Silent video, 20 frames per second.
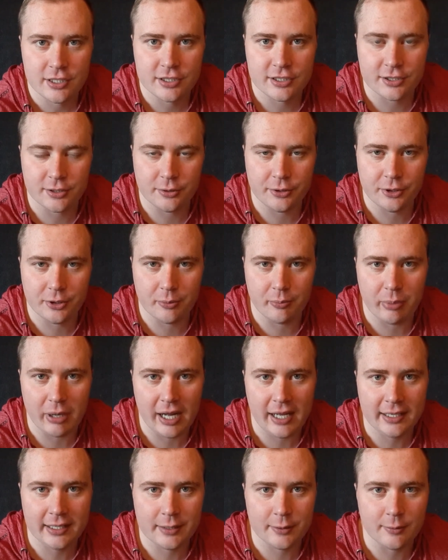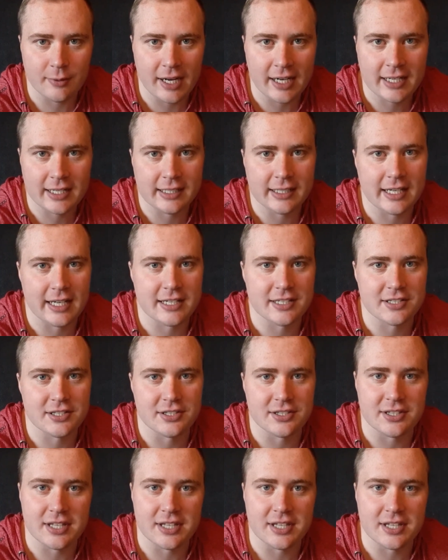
So your body recognizes